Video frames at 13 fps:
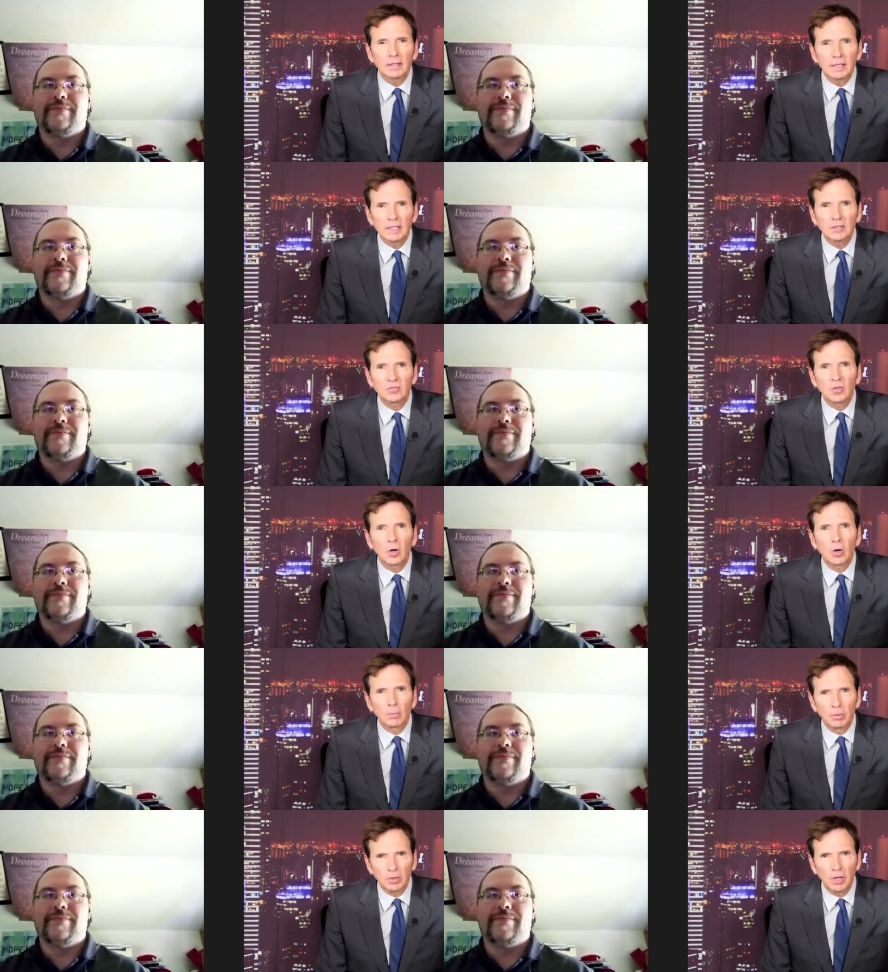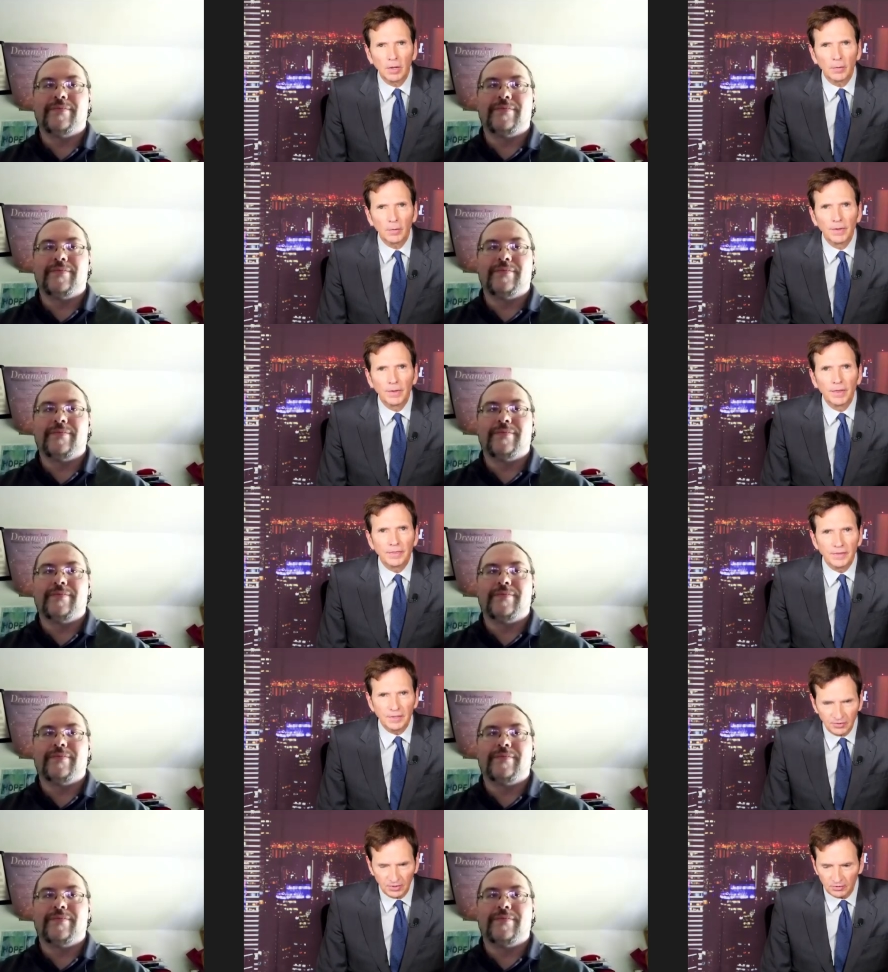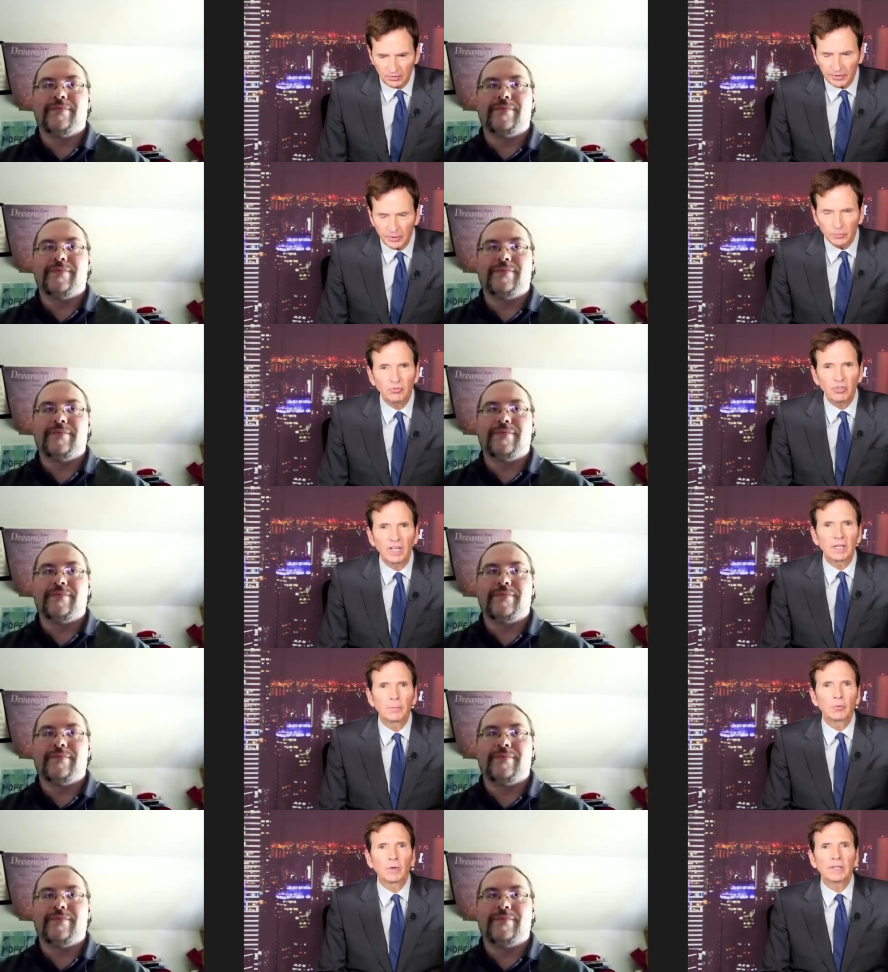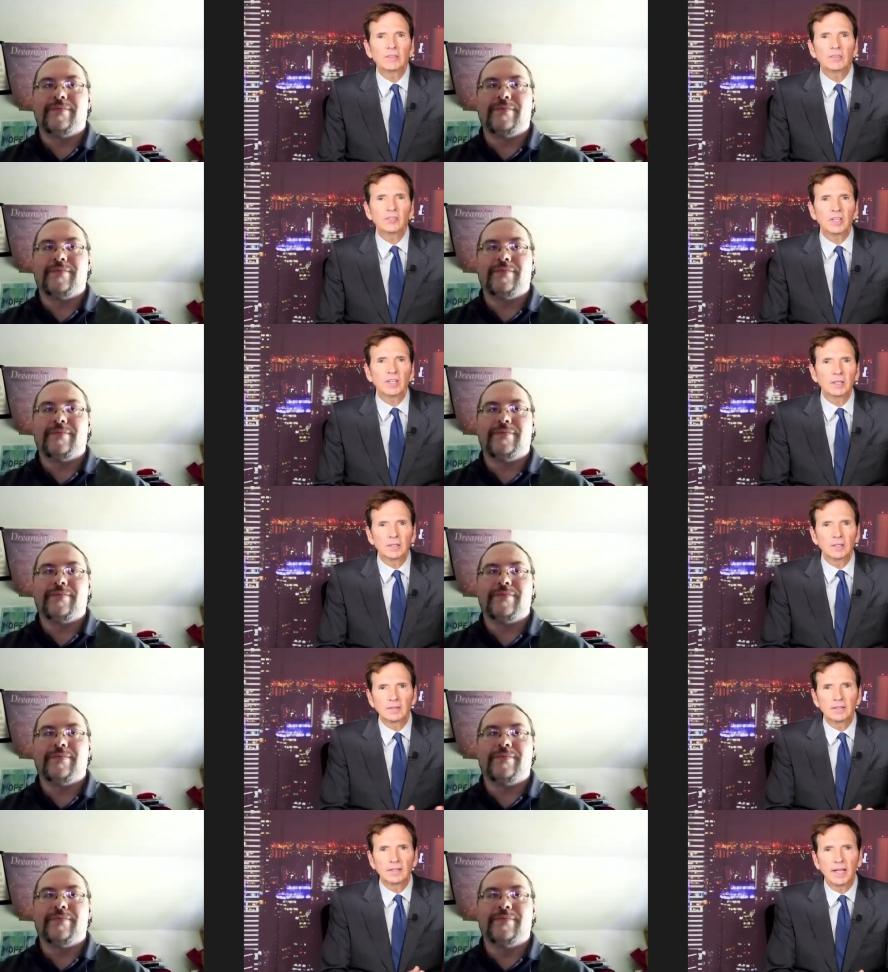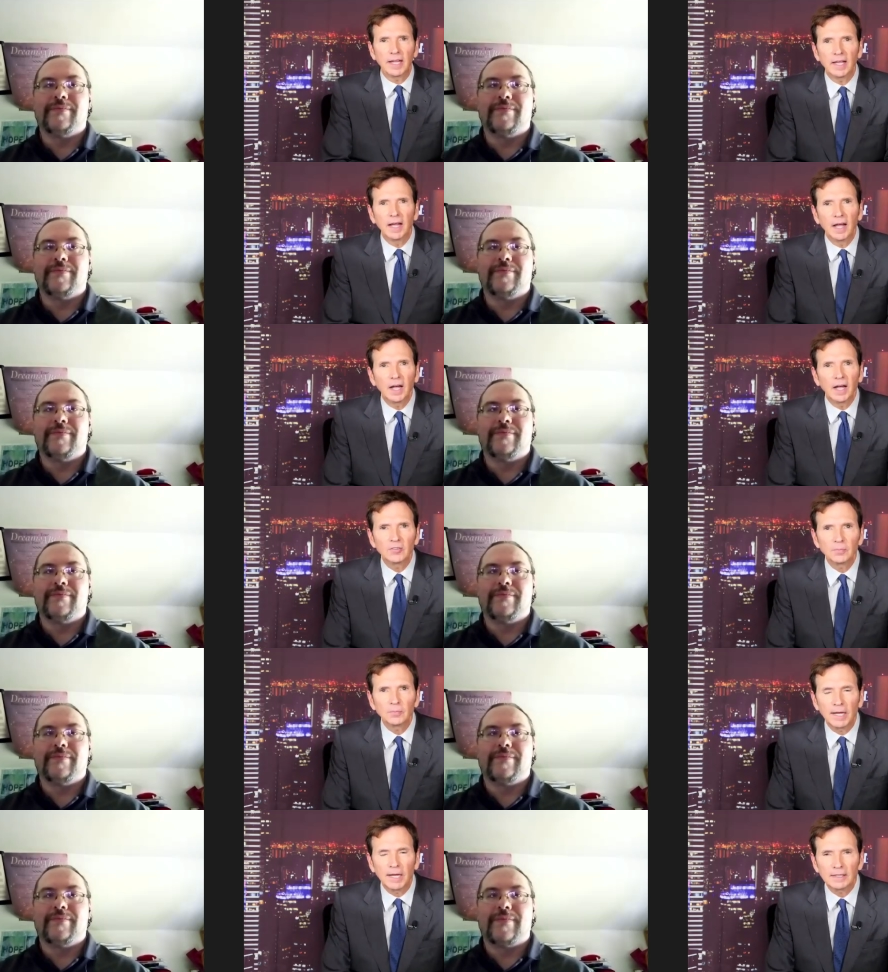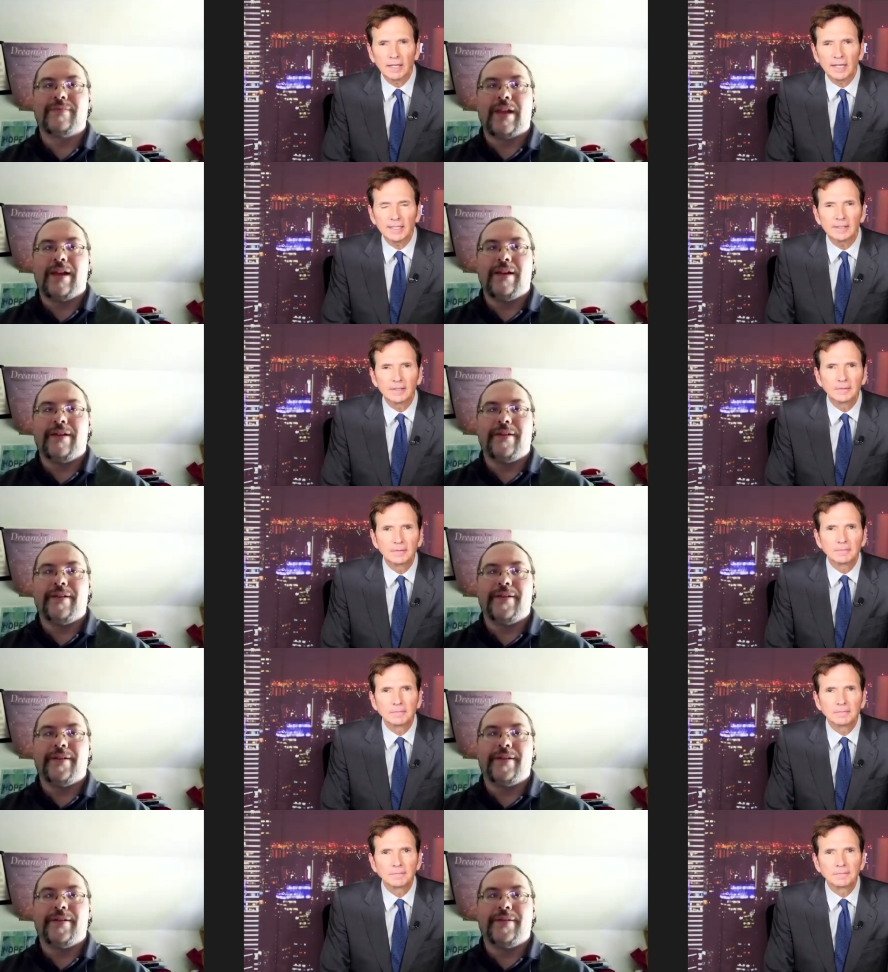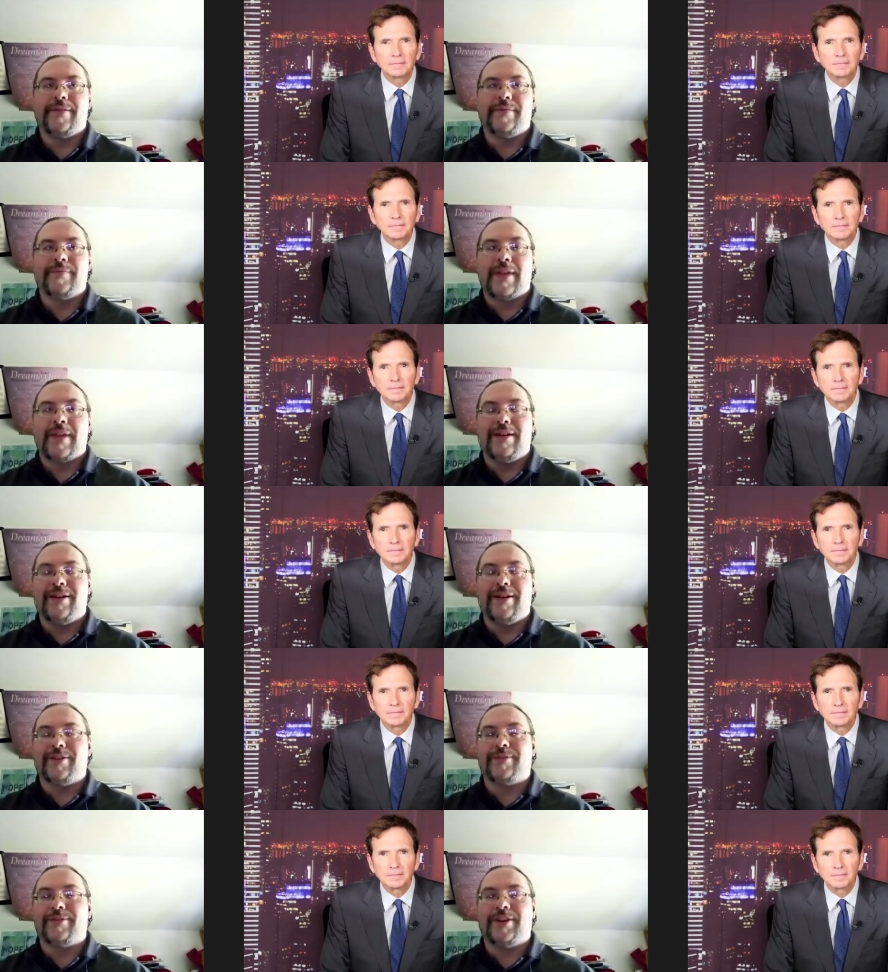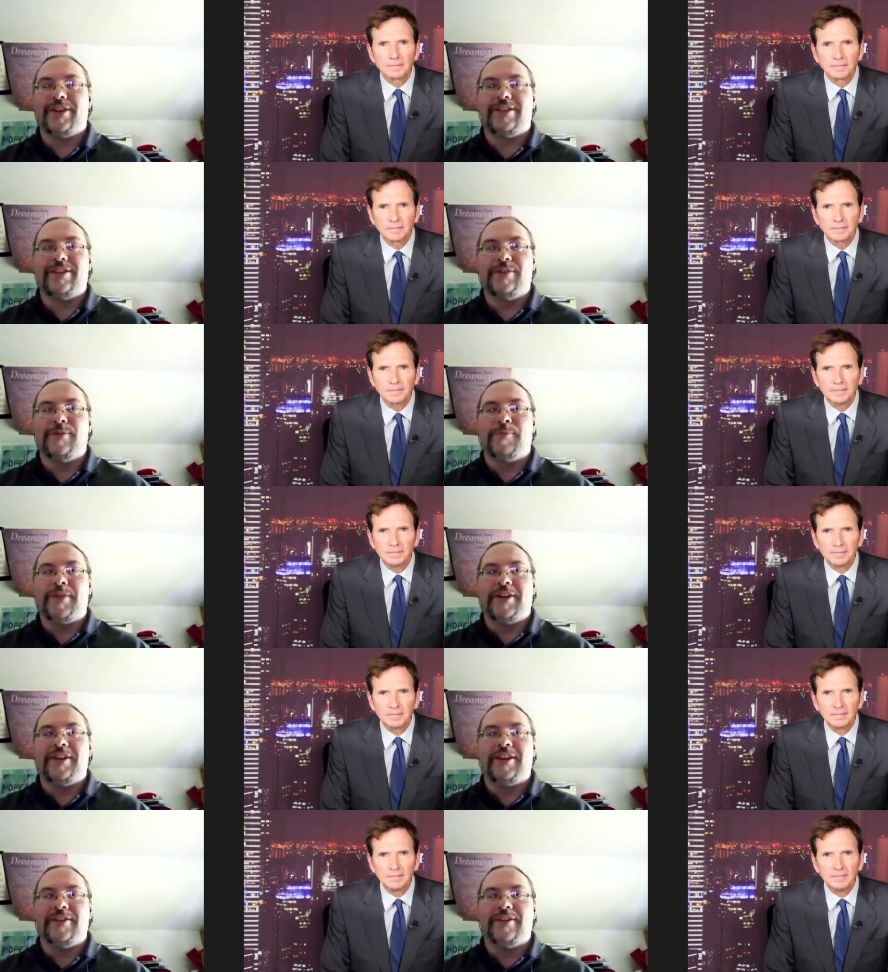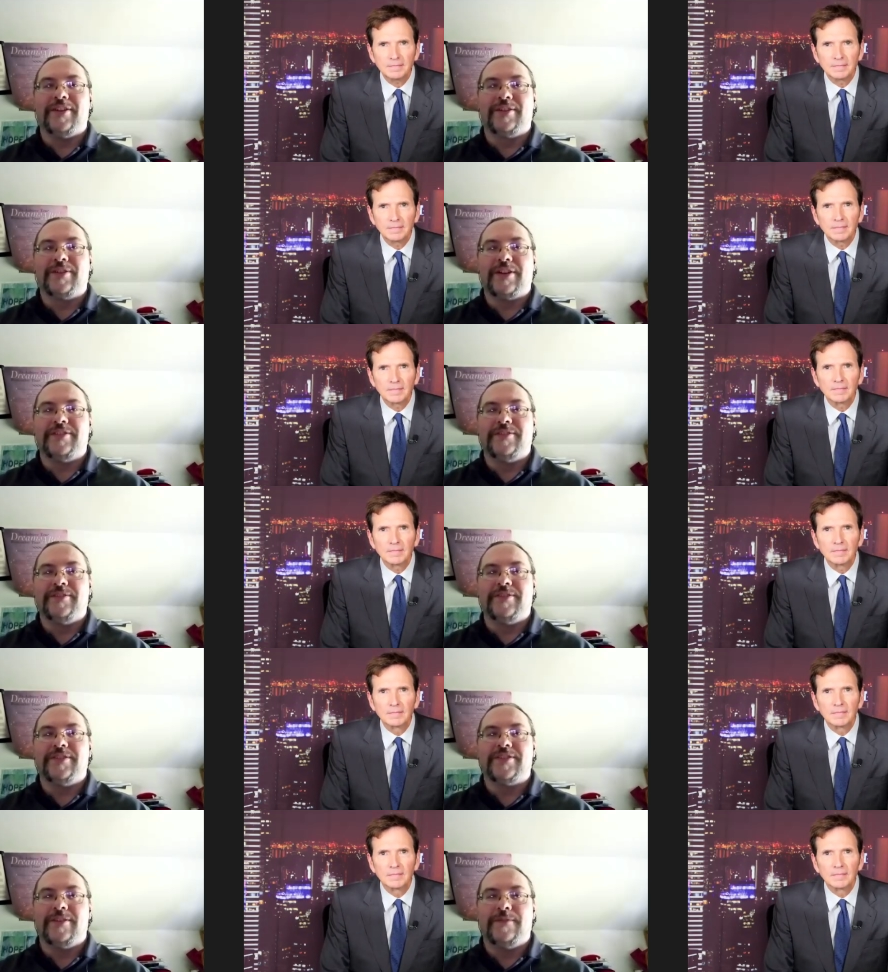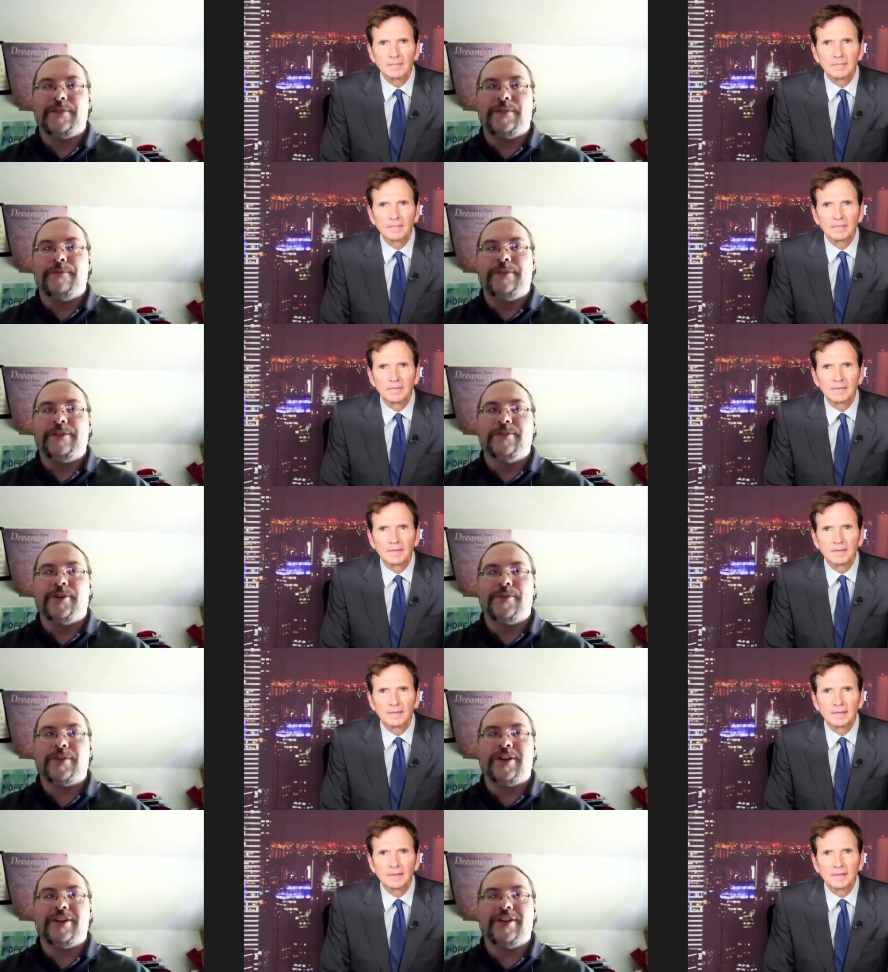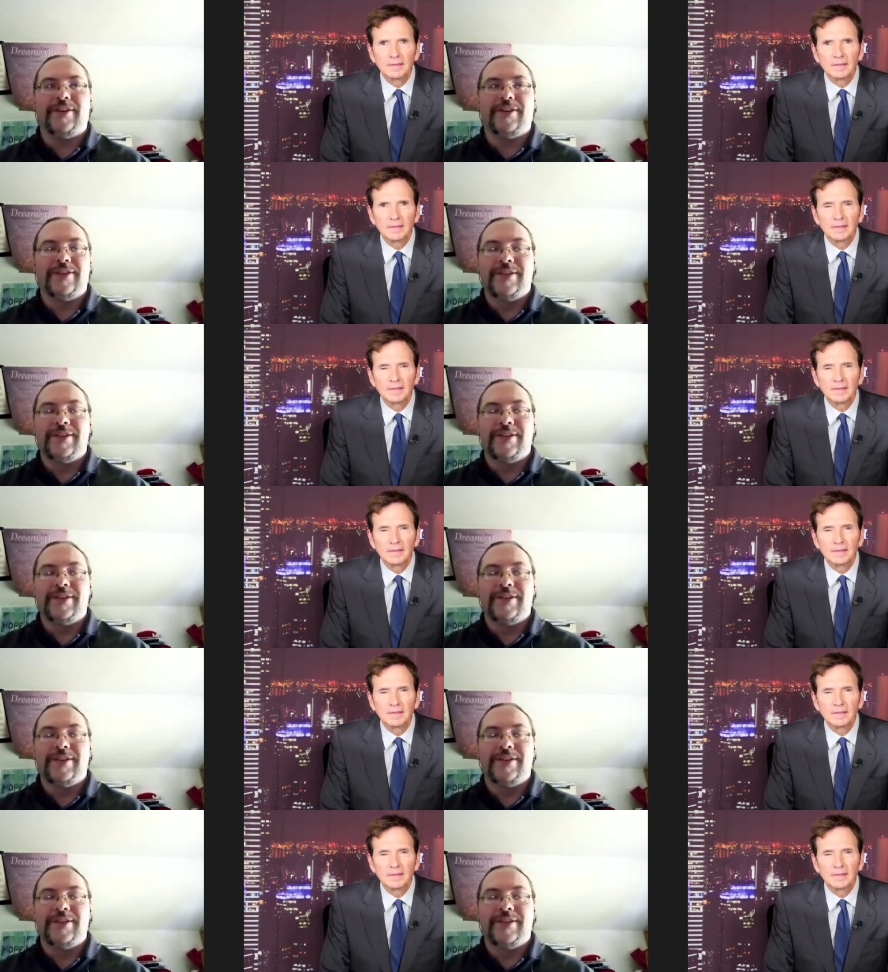Speaker 1: links are below this interview. Jacob, great to see you here today on Spotlight.
Speaker 2: Great to be here and great to do this interview with you, Logan.